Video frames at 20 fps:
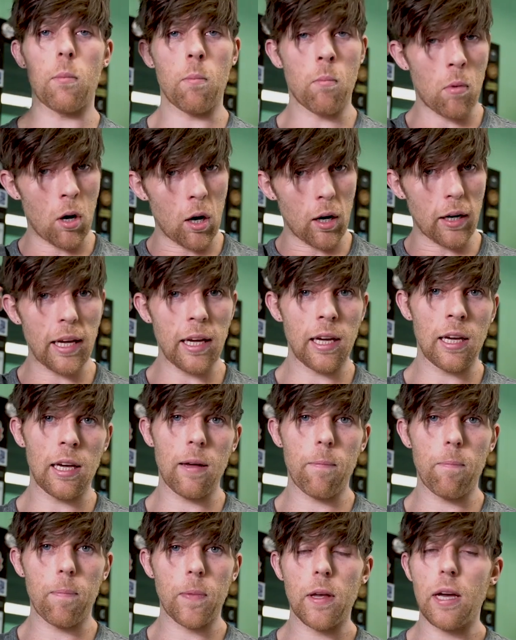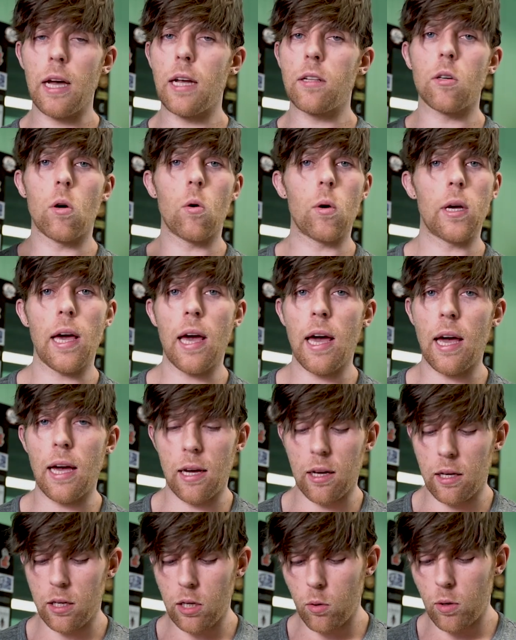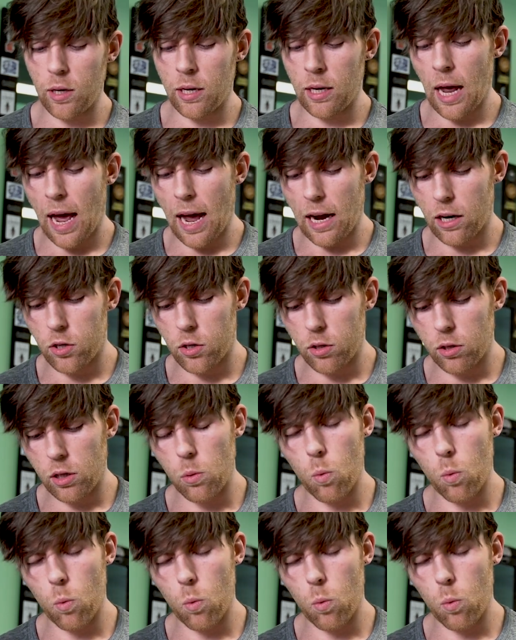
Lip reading: marking it, it's okay. You can actually